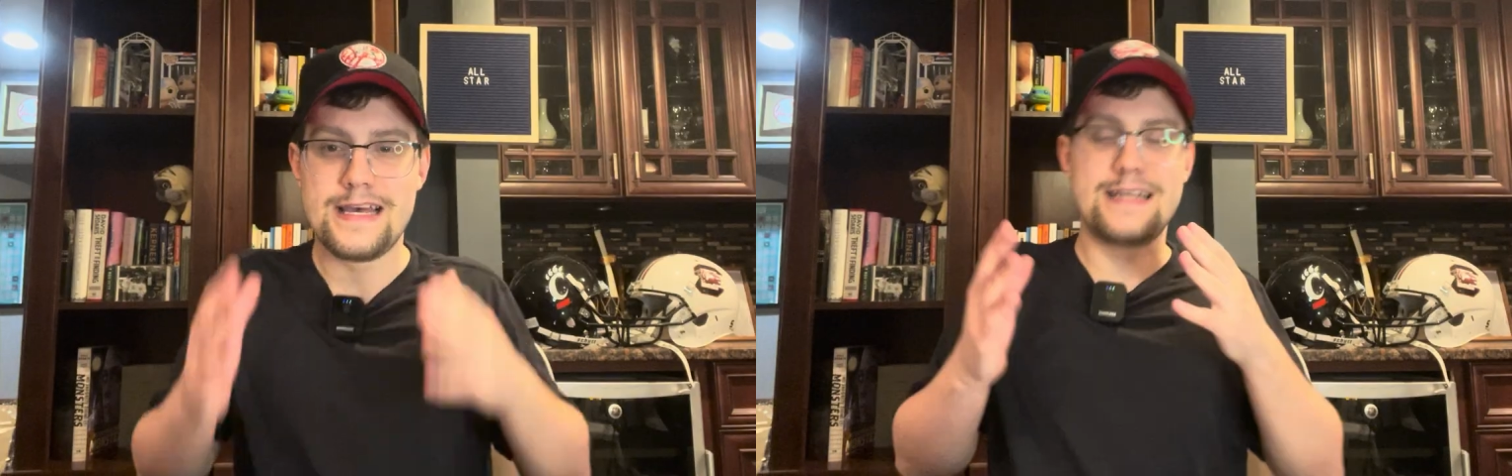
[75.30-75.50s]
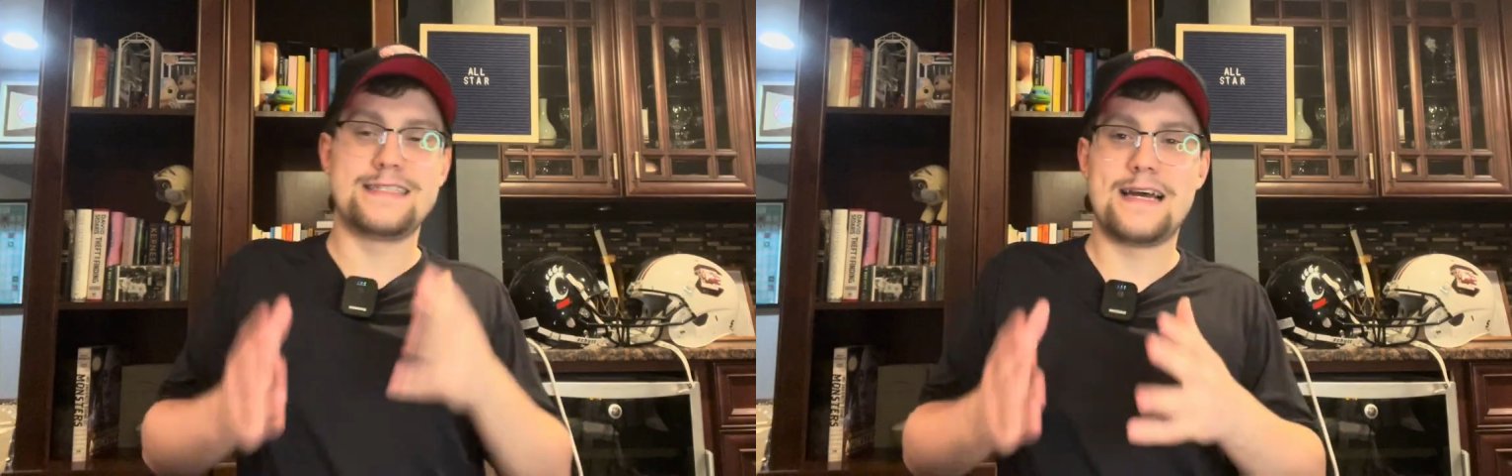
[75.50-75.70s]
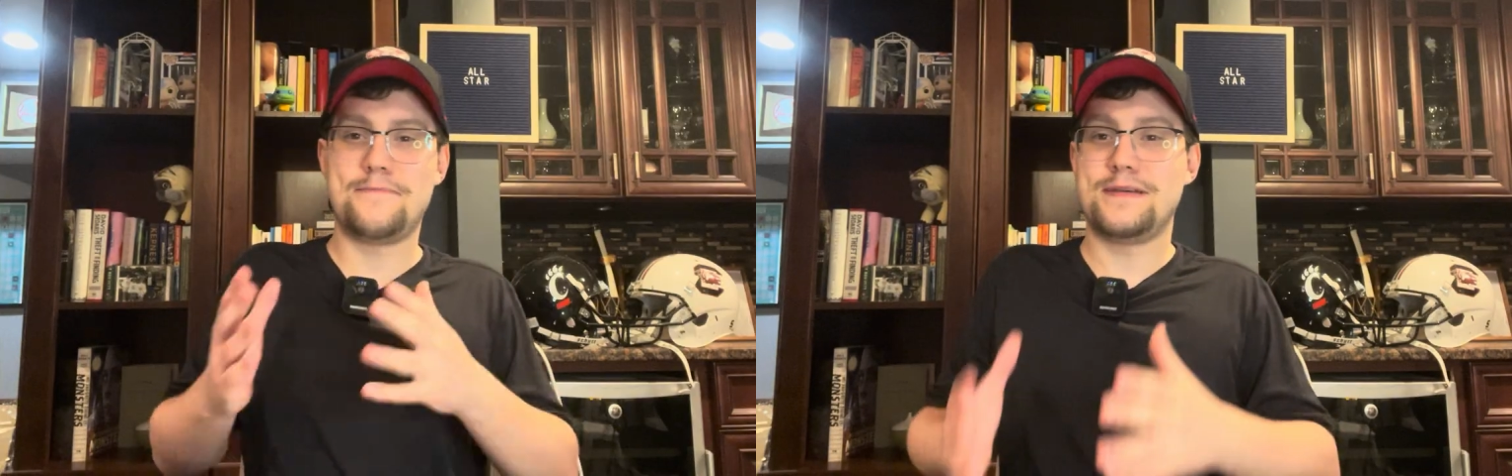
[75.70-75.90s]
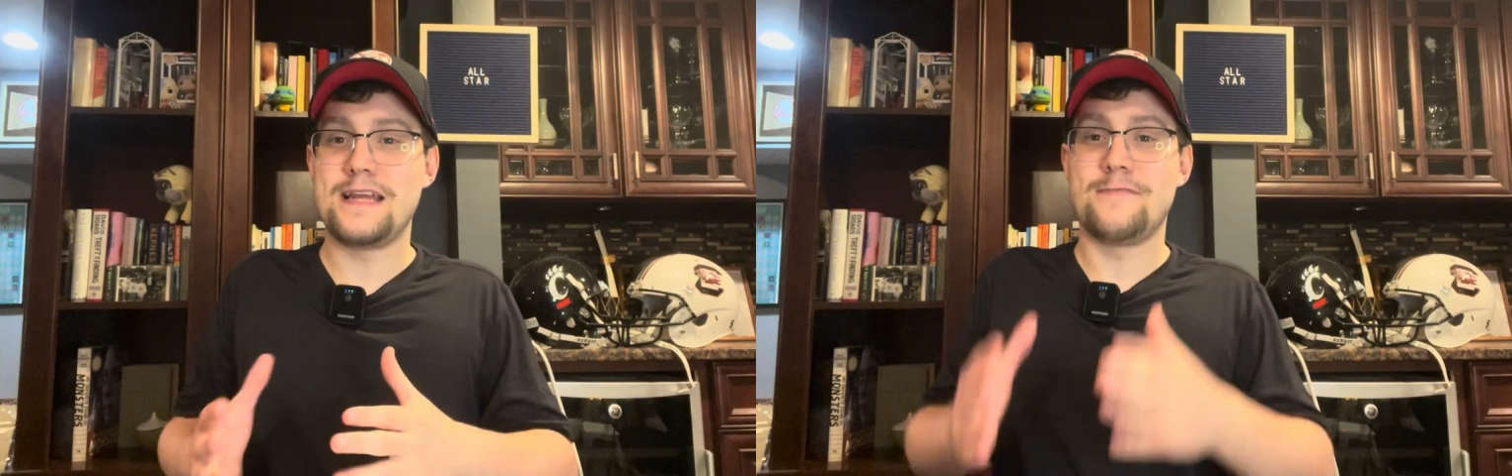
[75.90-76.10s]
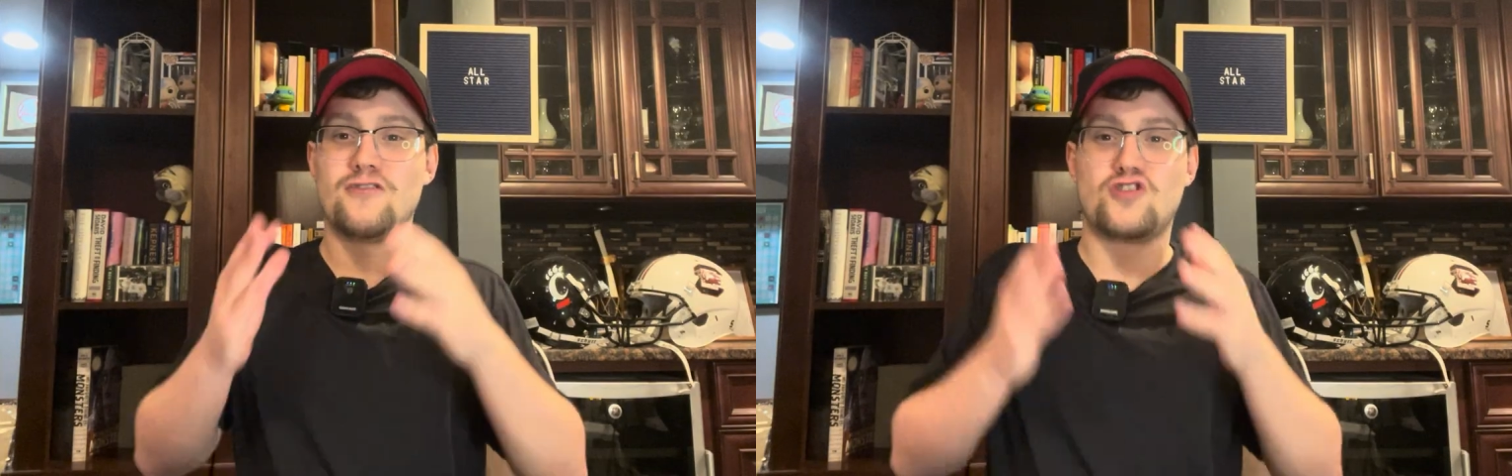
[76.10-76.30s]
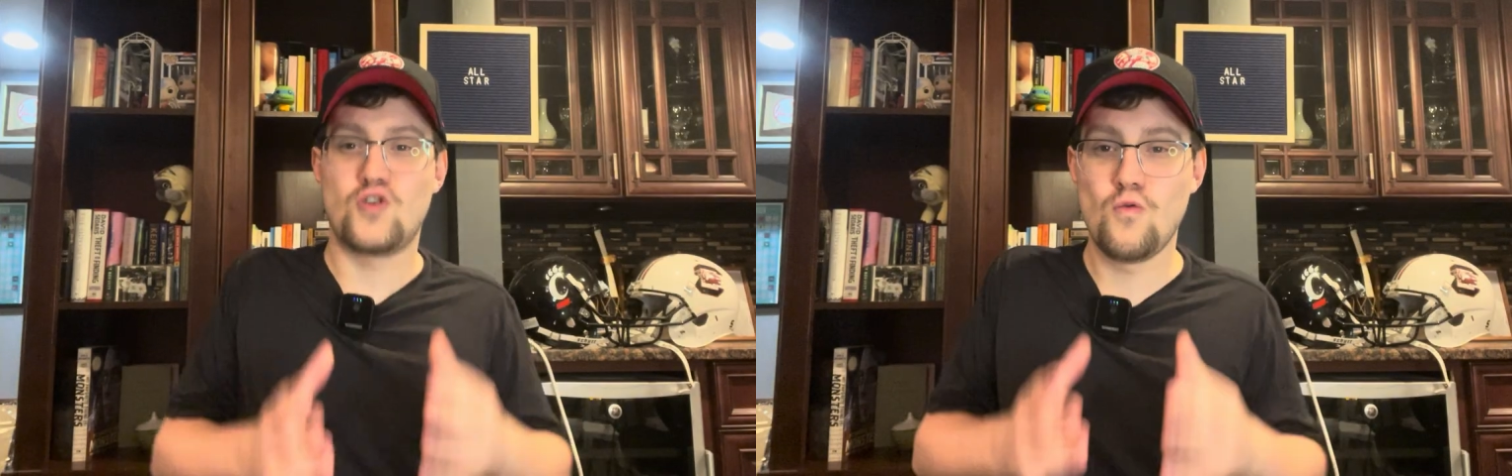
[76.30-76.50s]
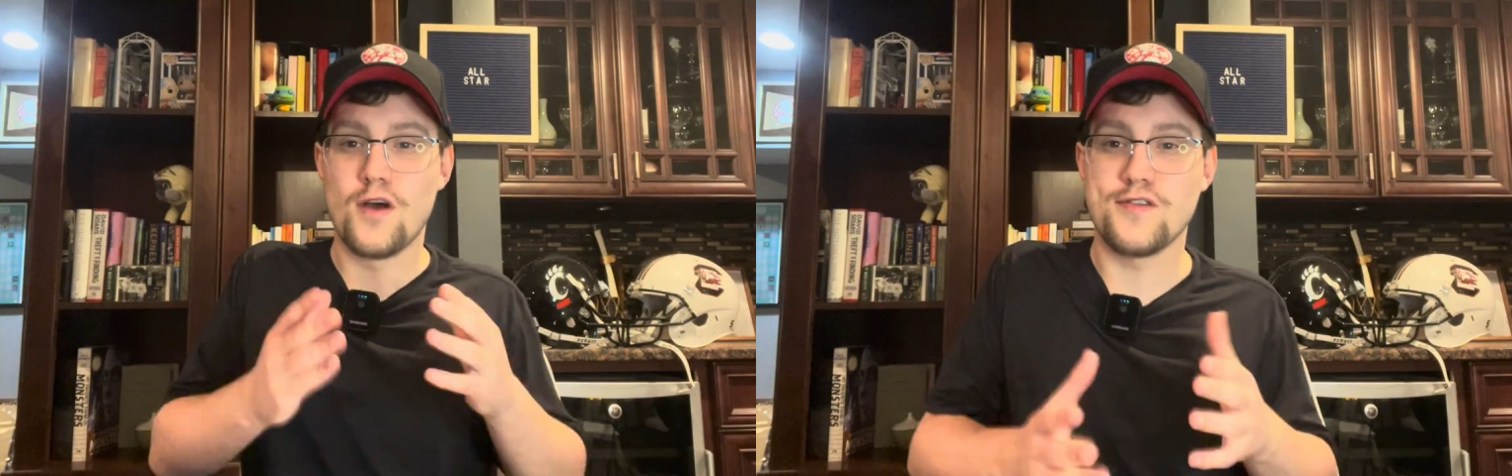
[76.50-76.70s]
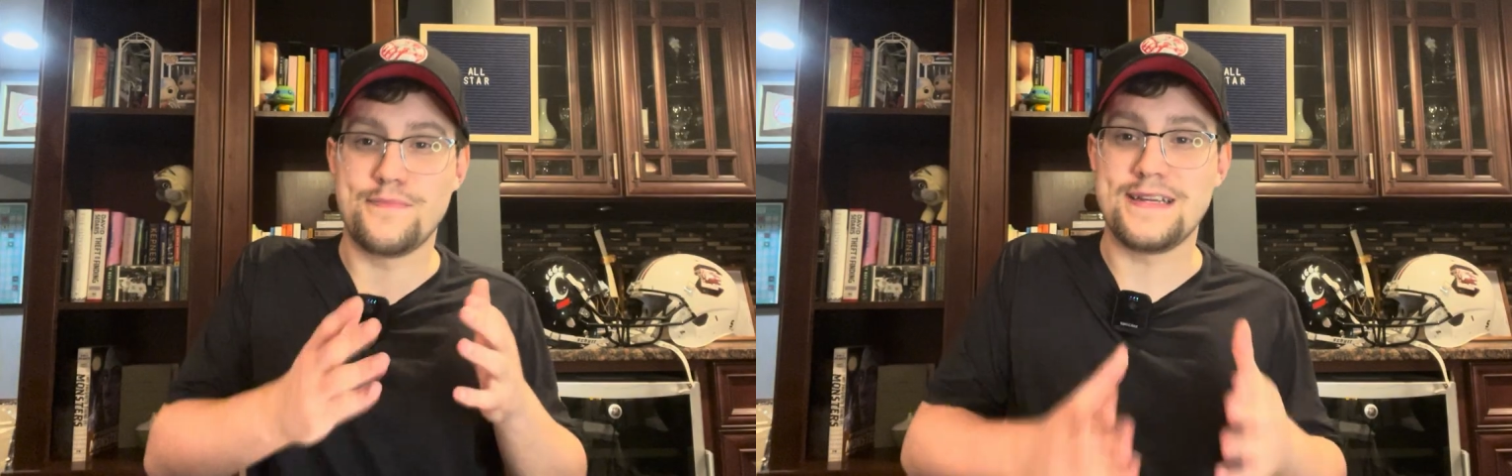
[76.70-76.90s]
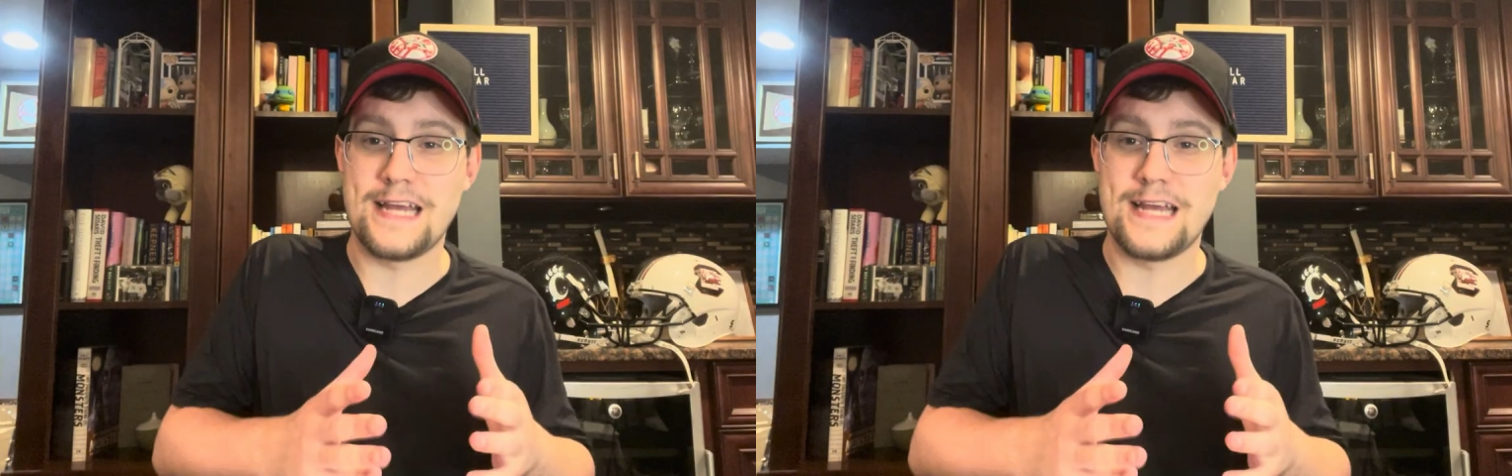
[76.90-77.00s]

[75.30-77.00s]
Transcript: He is not a big name. There's 2 other big